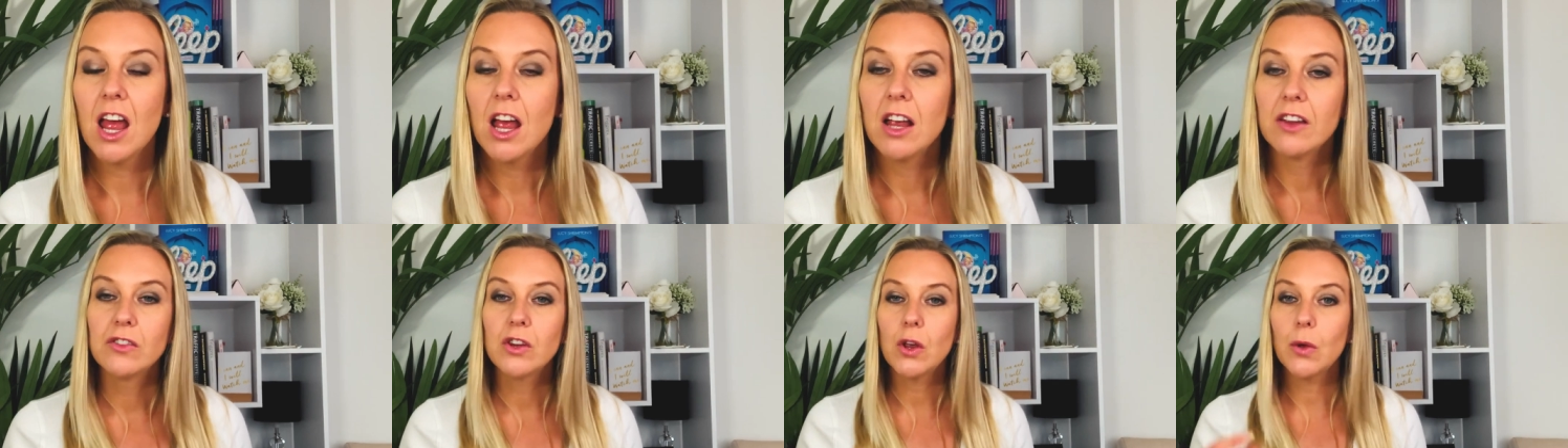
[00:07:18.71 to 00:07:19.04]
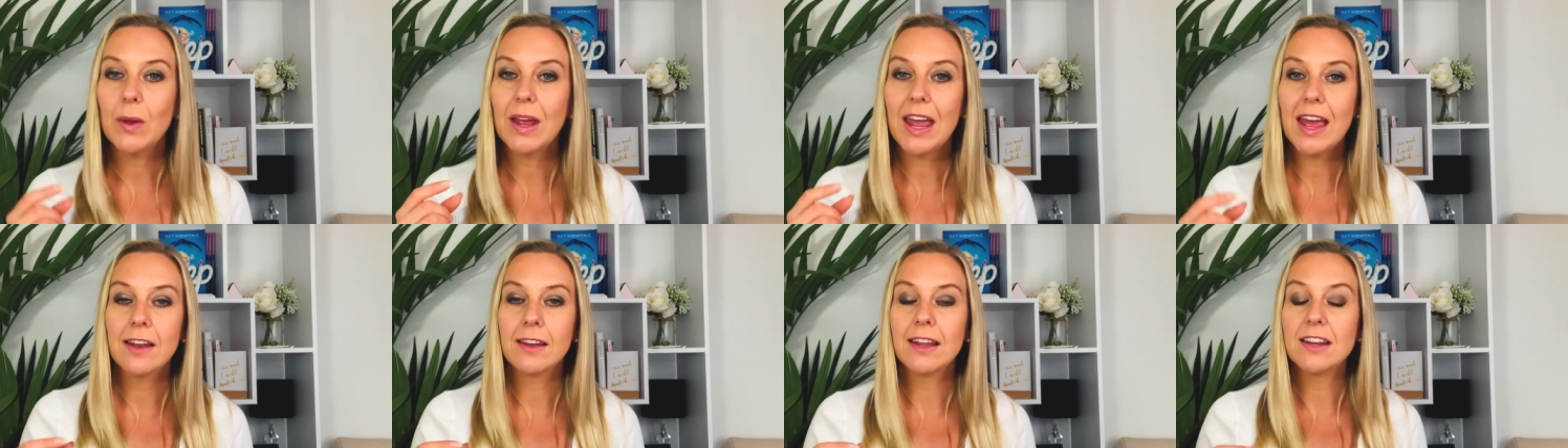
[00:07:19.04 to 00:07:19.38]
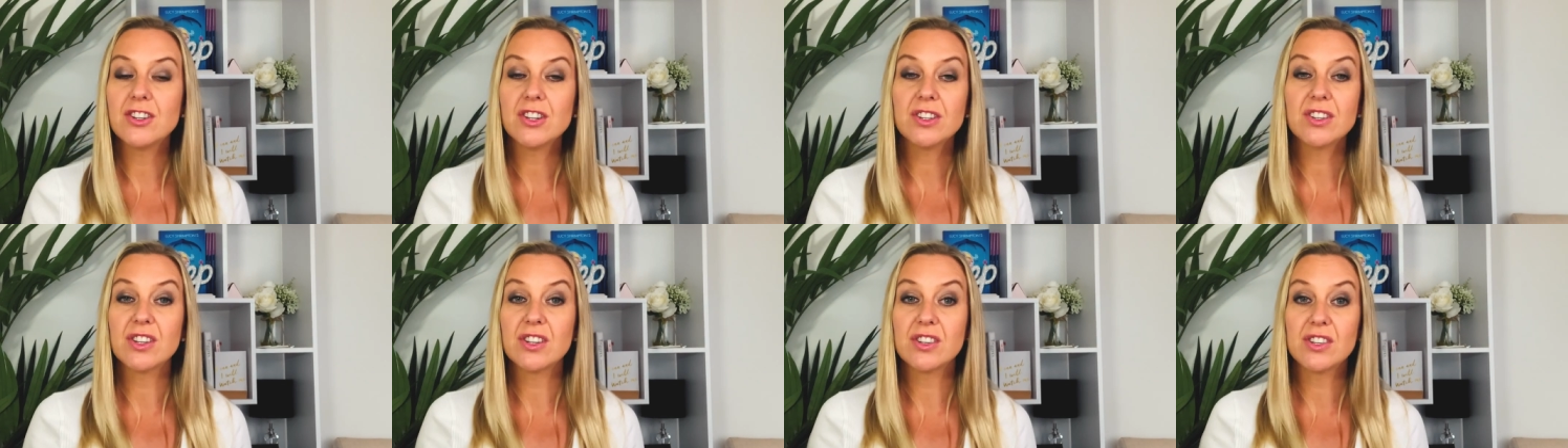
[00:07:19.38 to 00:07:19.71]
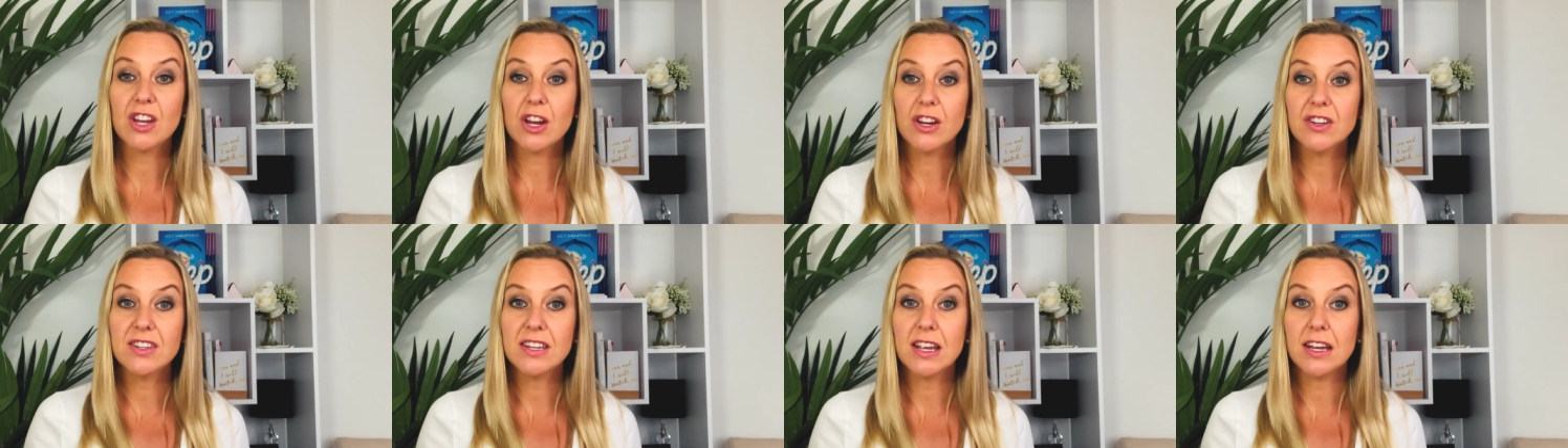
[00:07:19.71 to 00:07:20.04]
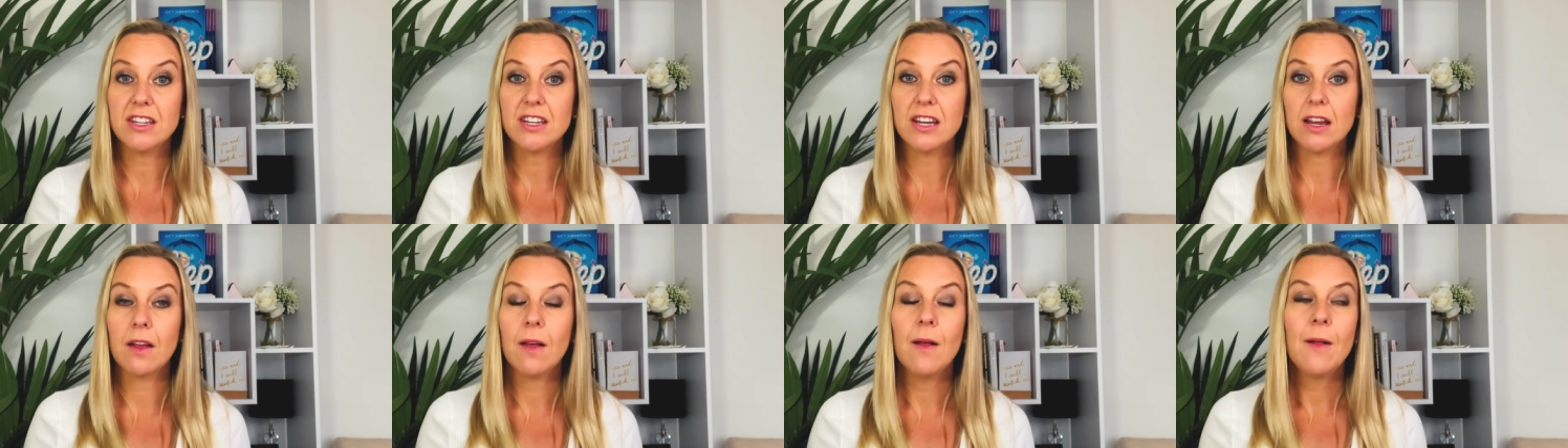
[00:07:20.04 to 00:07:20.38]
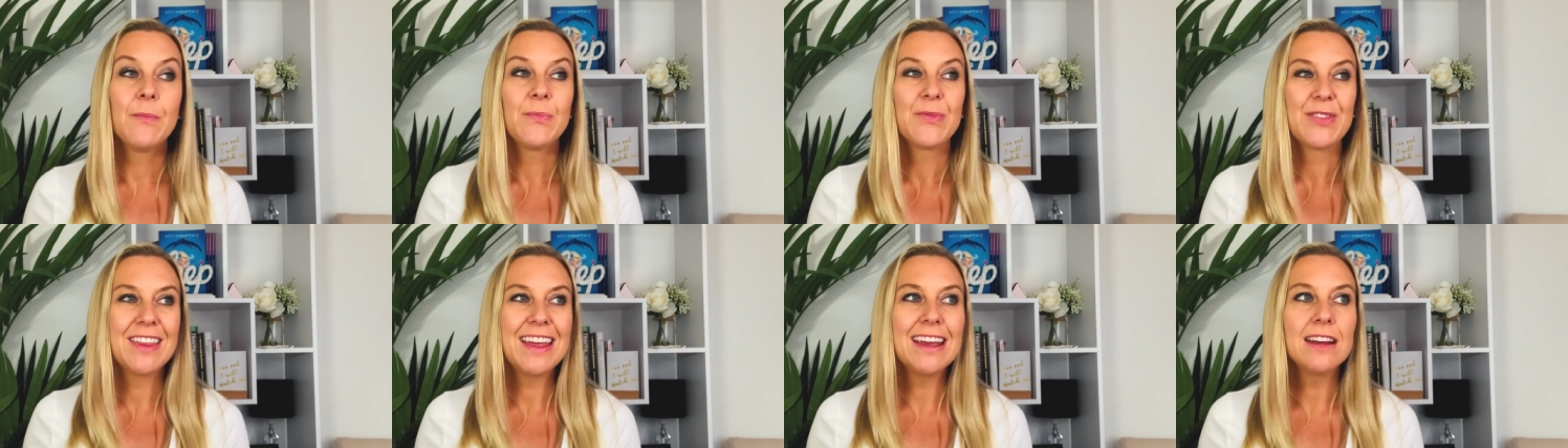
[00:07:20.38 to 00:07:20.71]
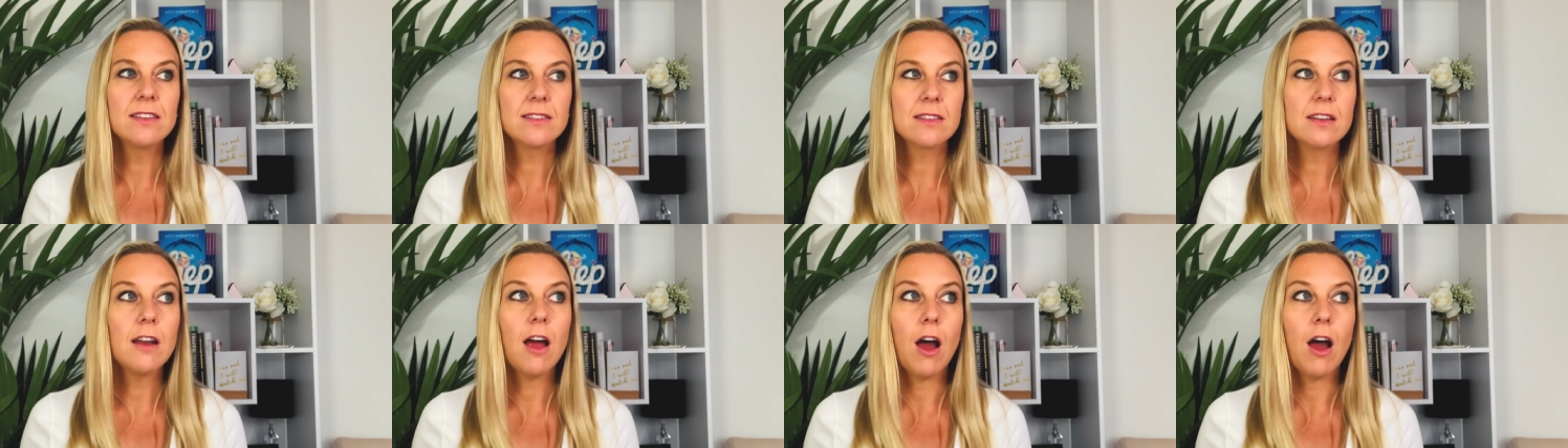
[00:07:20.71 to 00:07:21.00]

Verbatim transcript: So again, they're just associating things